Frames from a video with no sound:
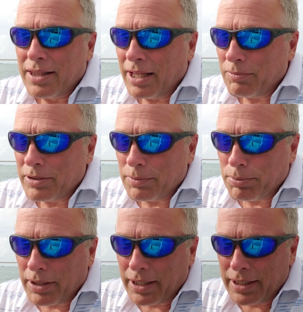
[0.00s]
Then, when the
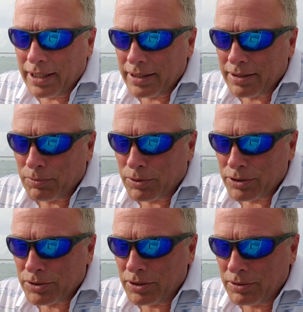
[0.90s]
plane hit the
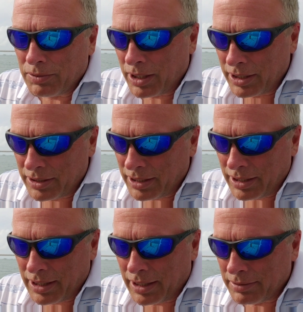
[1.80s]
world, hit
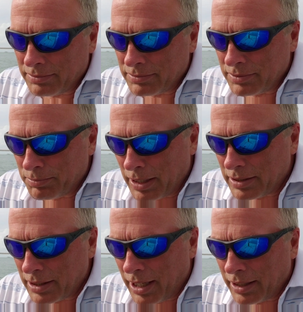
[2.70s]
the uh,
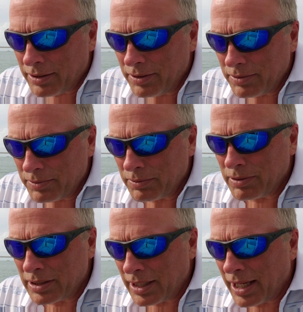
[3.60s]
Pentagon, we
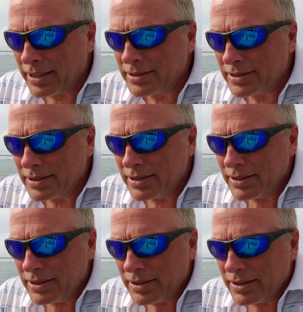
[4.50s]
realized
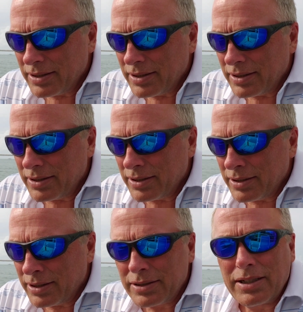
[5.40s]

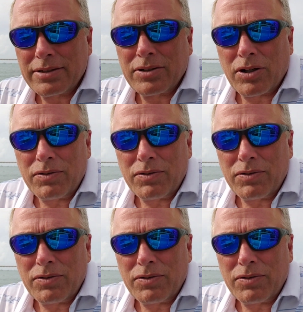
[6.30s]
this isn't